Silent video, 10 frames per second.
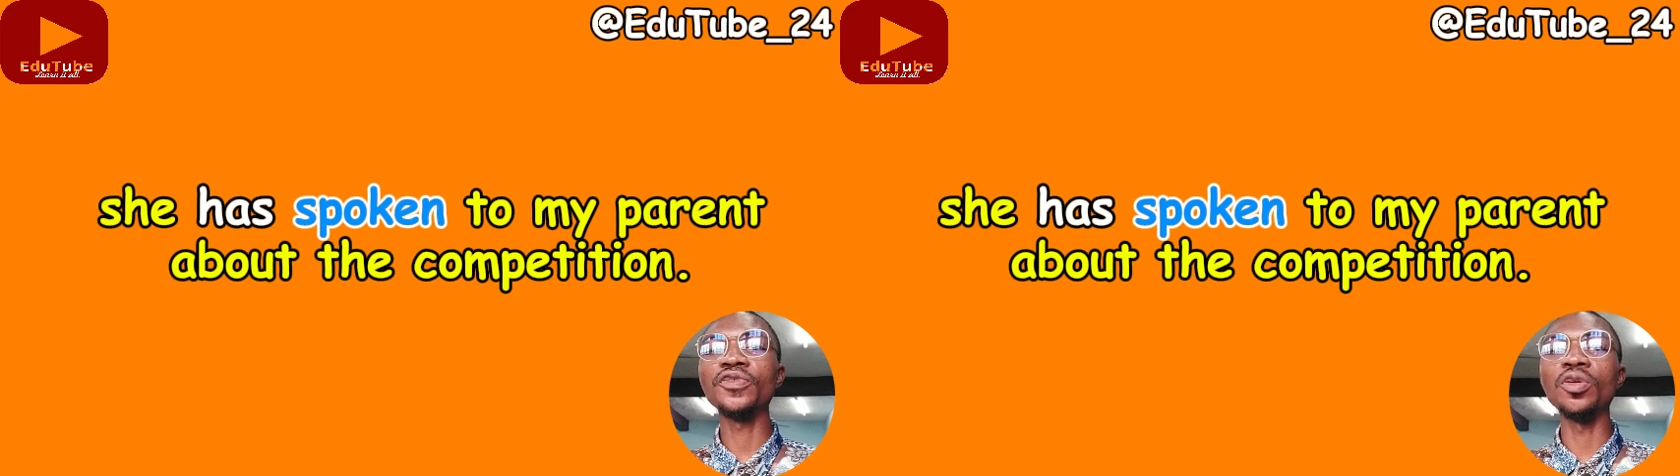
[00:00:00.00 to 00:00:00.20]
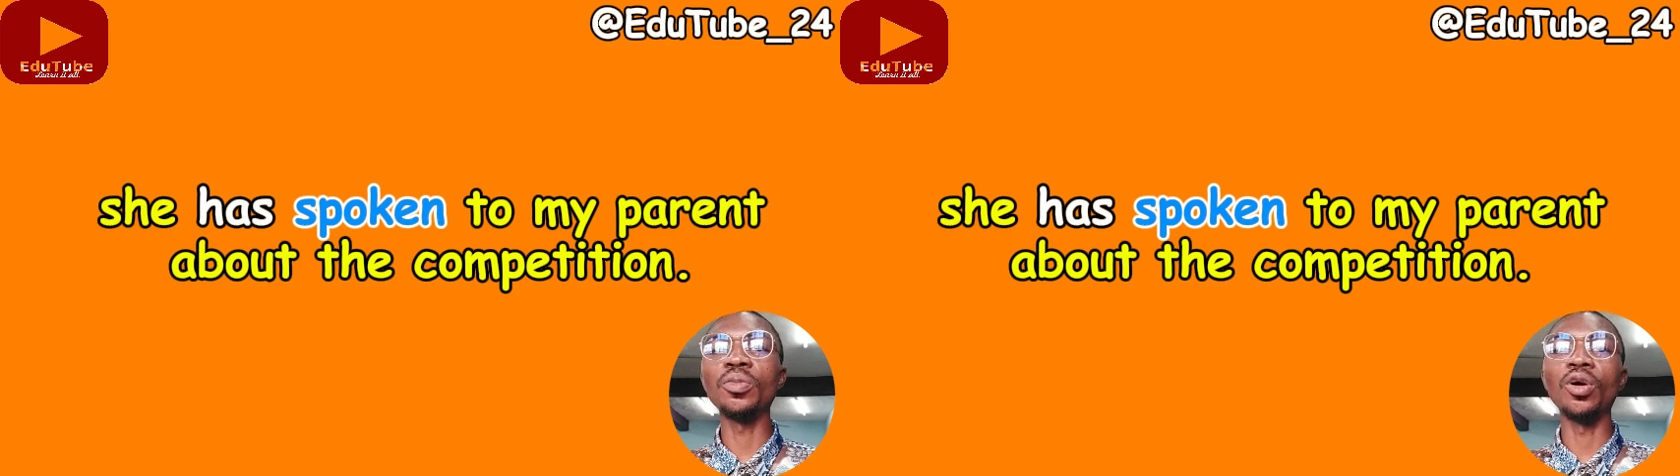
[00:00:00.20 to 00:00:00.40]

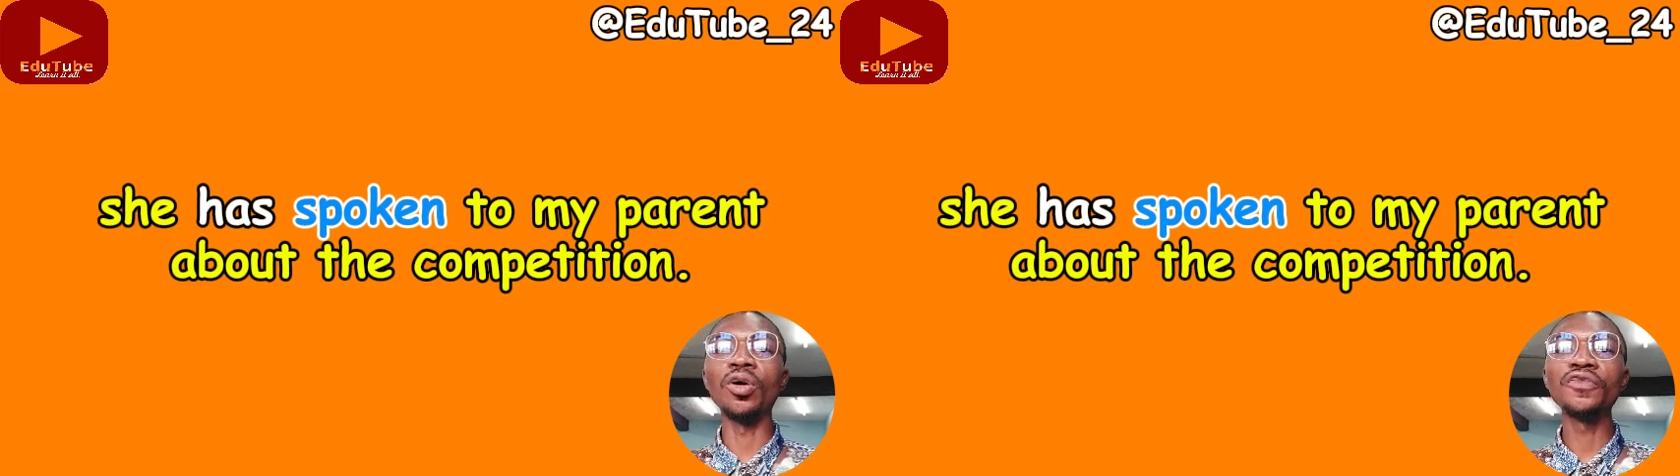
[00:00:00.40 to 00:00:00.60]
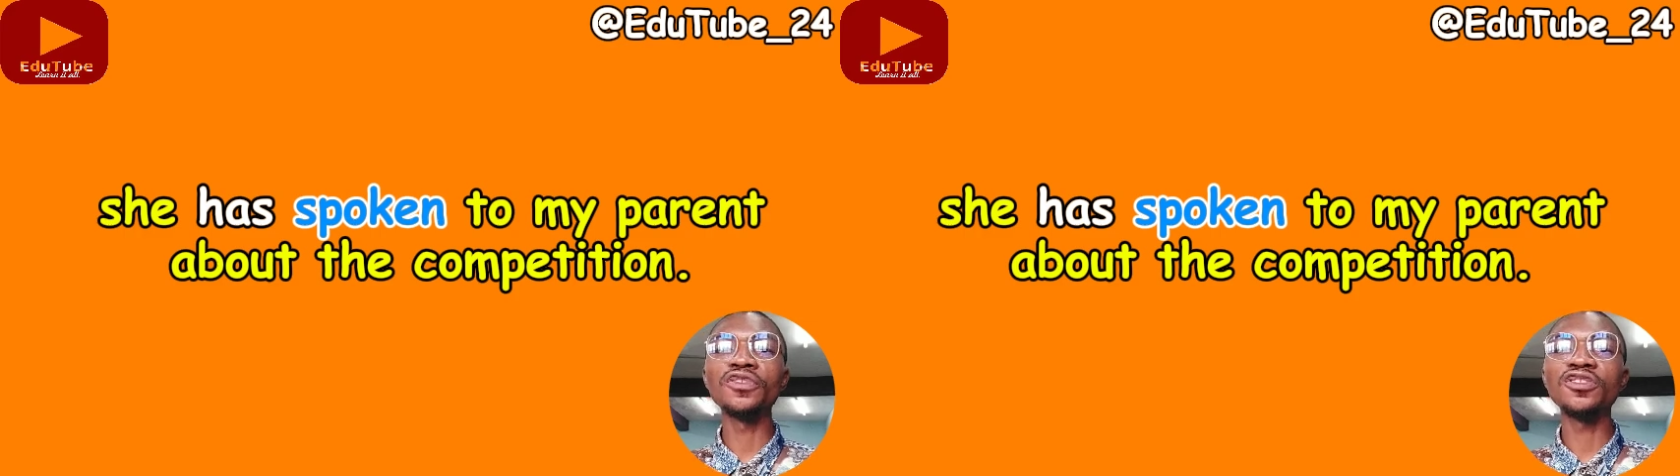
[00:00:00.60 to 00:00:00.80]
form
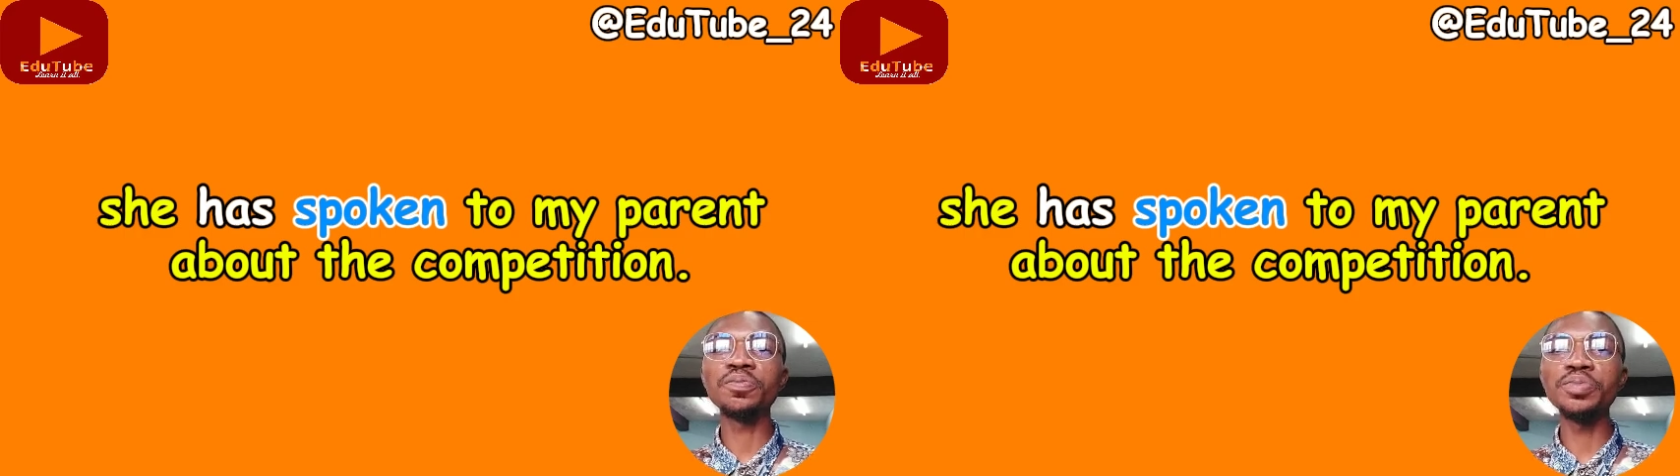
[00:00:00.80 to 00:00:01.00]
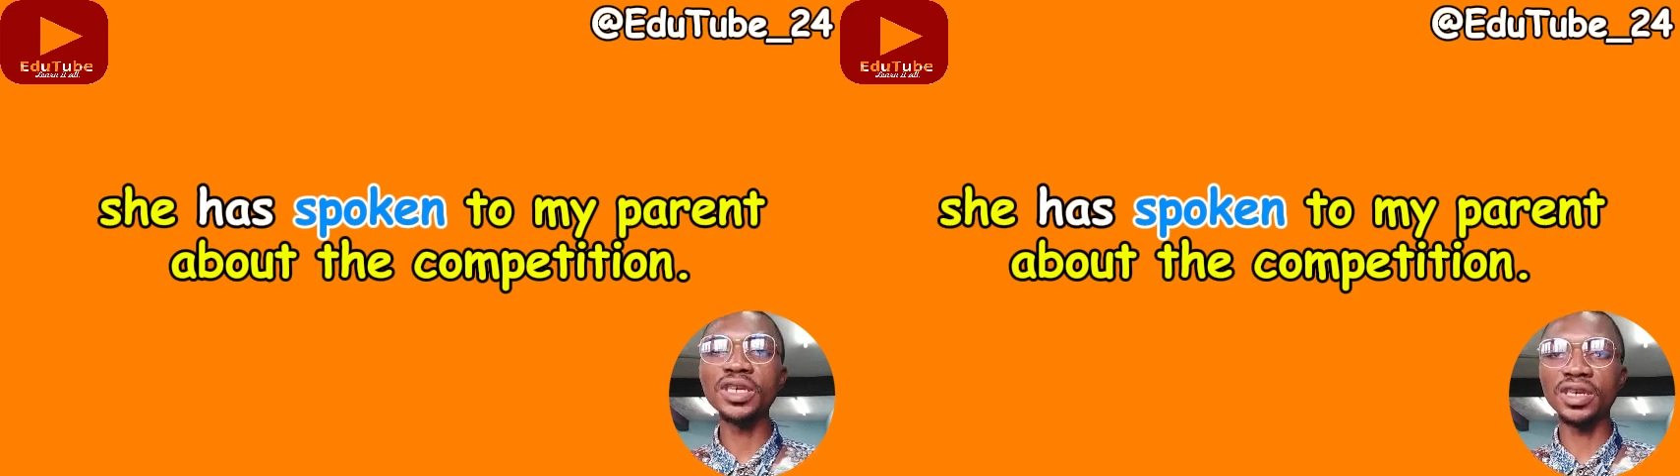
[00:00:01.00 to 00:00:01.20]
of
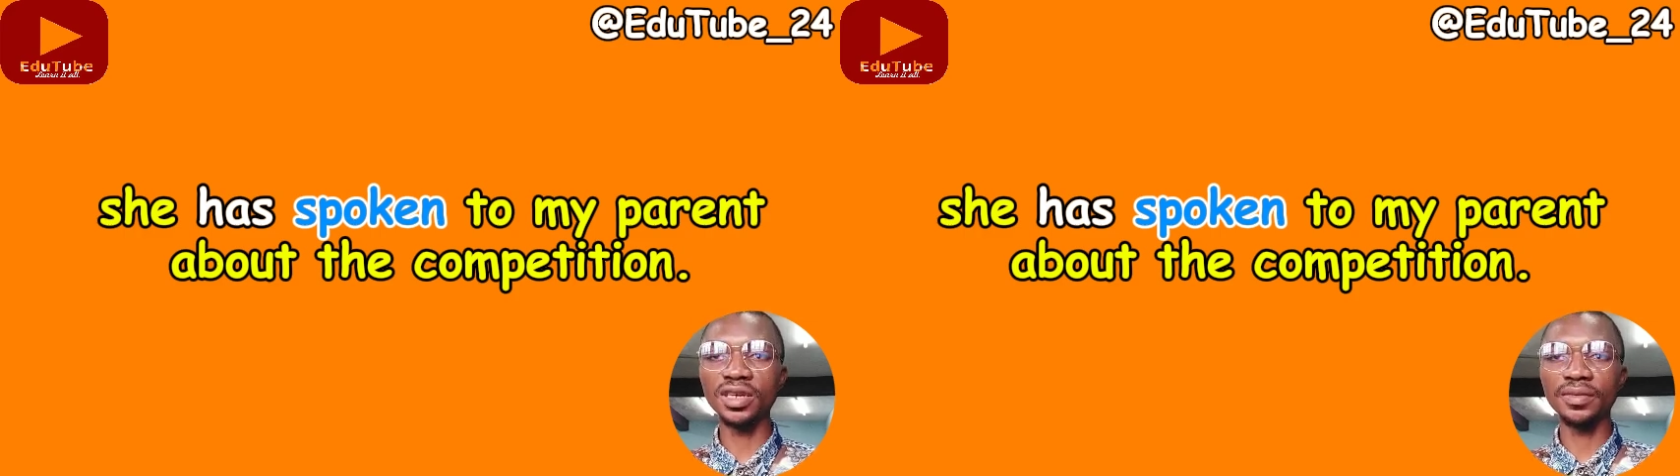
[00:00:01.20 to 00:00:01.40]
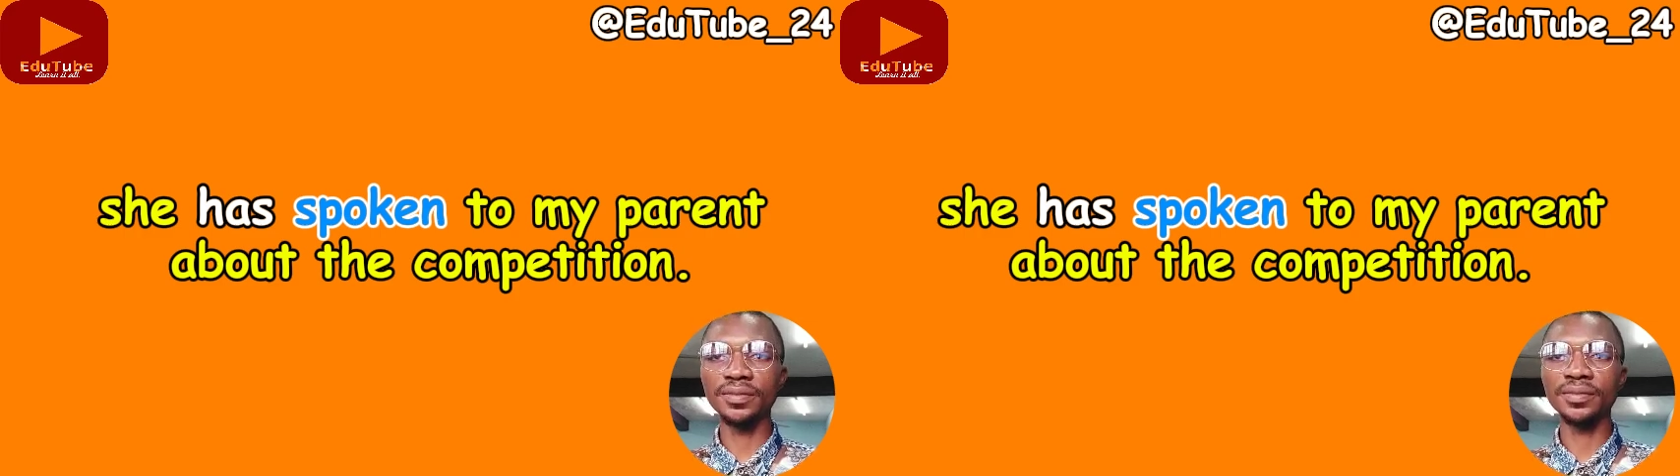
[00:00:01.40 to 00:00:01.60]

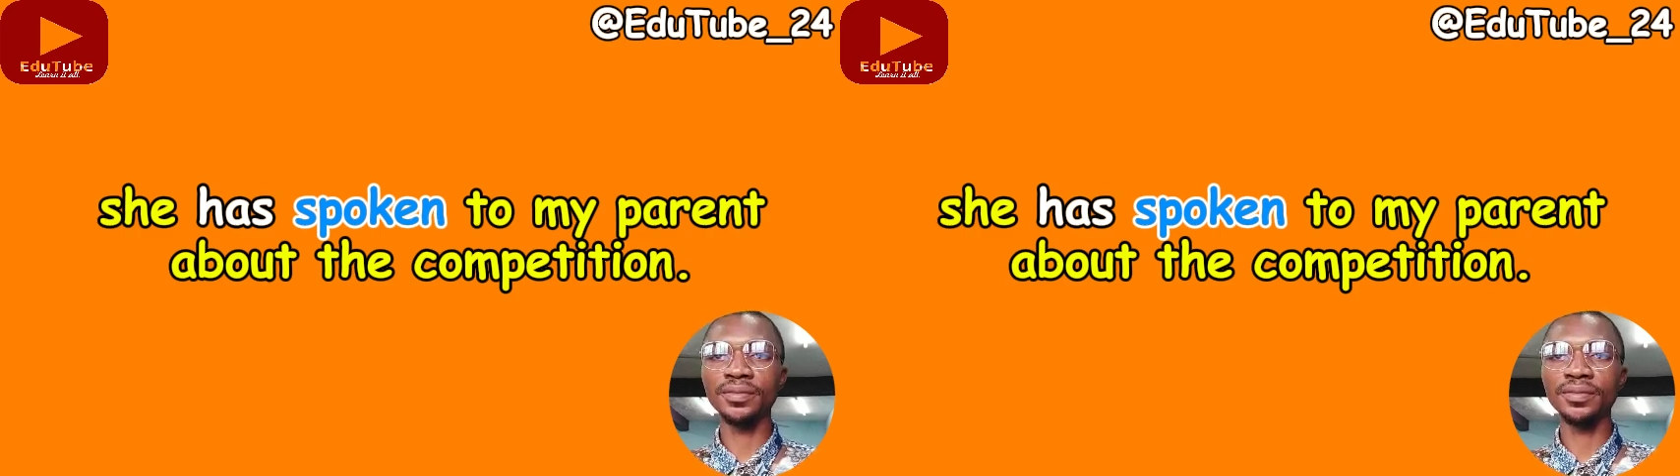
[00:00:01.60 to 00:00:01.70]
speak.